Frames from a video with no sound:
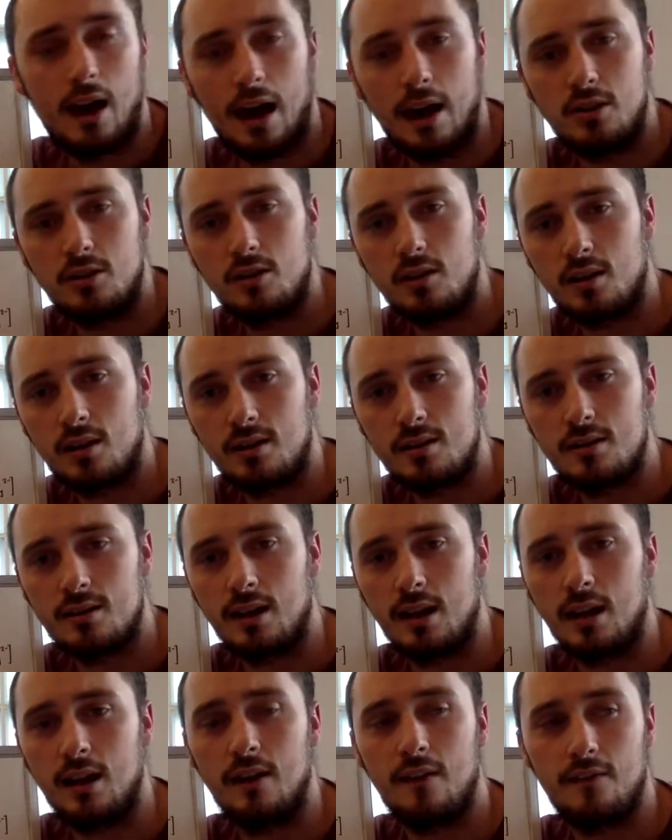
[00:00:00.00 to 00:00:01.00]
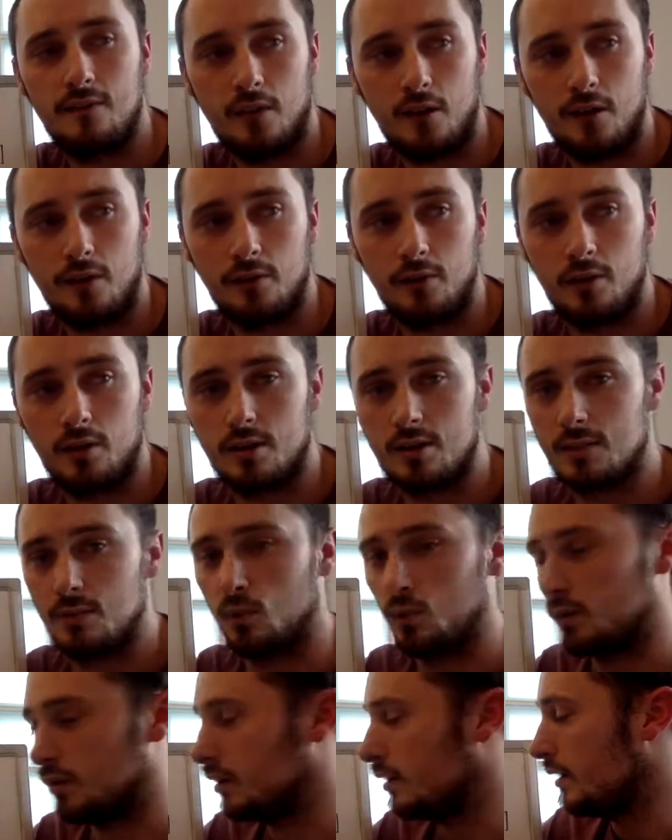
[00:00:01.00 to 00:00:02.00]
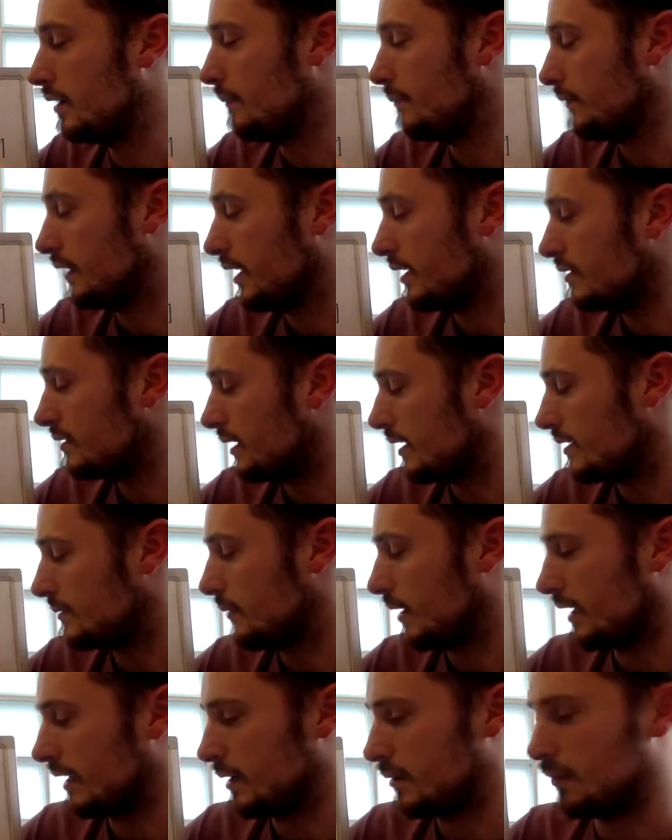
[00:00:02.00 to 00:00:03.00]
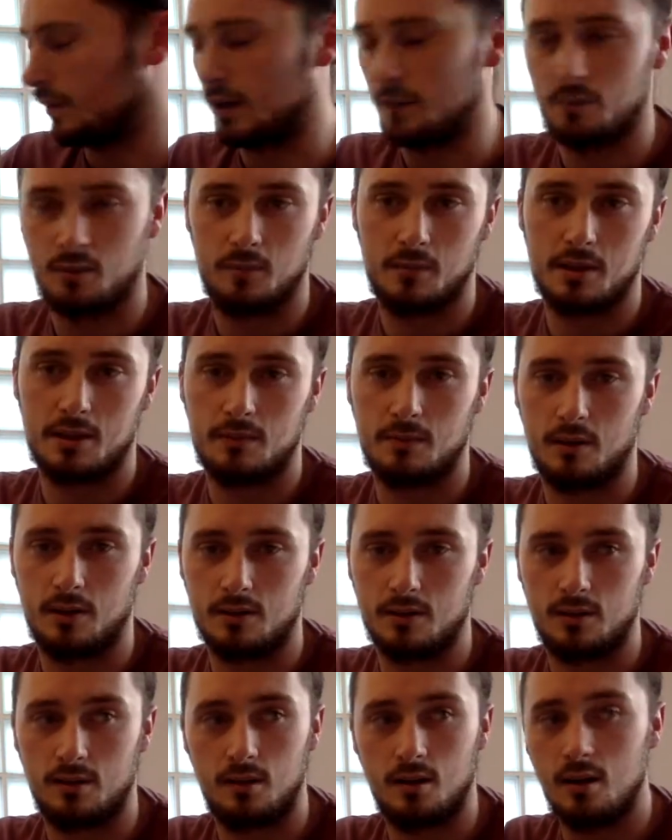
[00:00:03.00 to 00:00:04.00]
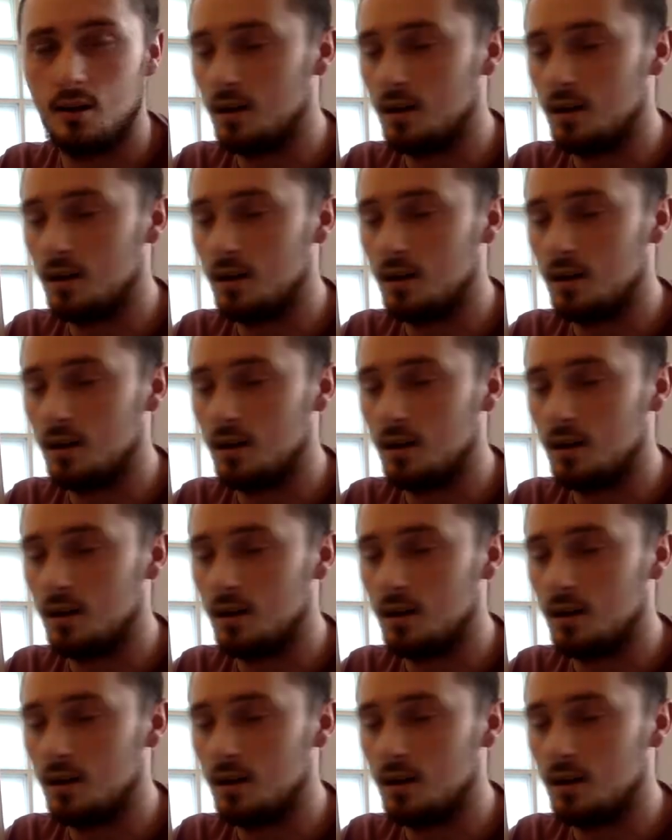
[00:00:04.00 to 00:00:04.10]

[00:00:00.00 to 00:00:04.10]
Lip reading: As you can see, very, very small. This is my equilibrium expression.